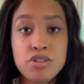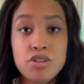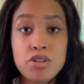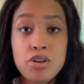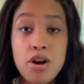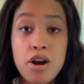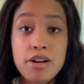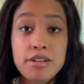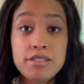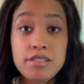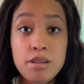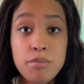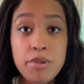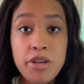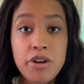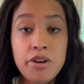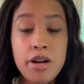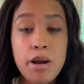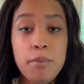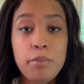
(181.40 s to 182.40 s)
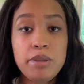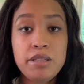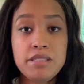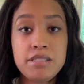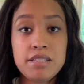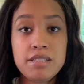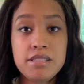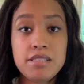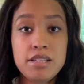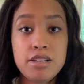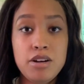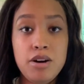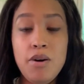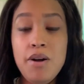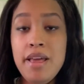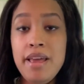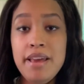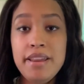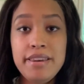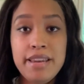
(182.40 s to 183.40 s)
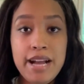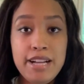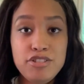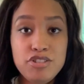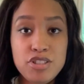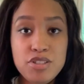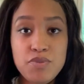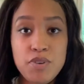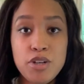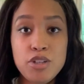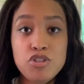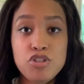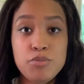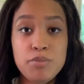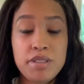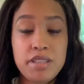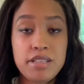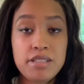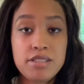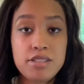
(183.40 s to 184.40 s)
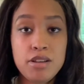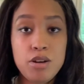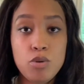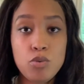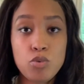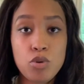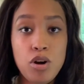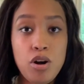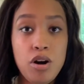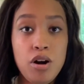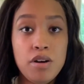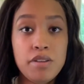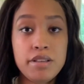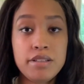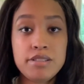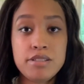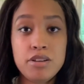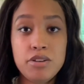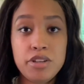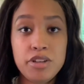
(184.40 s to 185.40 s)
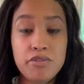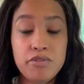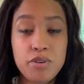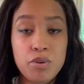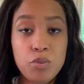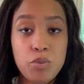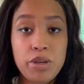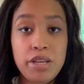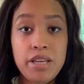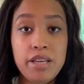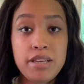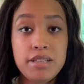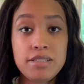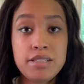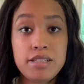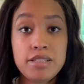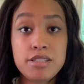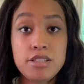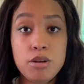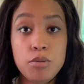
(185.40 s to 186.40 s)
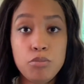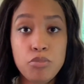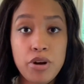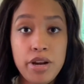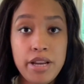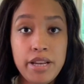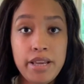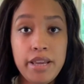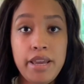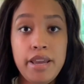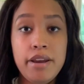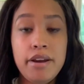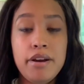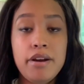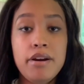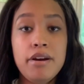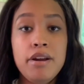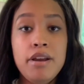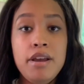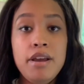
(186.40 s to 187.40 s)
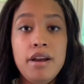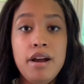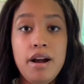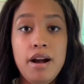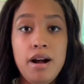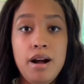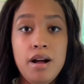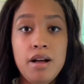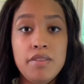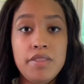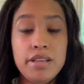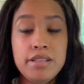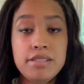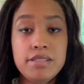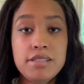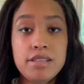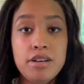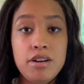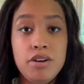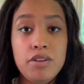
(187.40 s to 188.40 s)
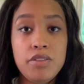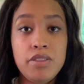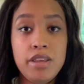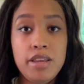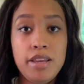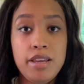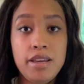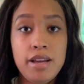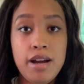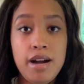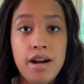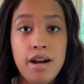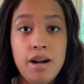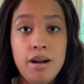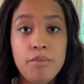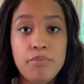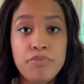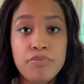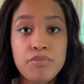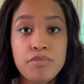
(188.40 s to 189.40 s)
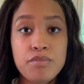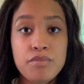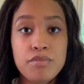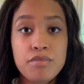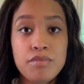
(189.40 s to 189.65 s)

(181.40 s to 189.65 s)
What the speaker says: So there are some hair companies that sell not just virgin, but they sell raw, they sell different wigs, they sell braiding hair, they sell the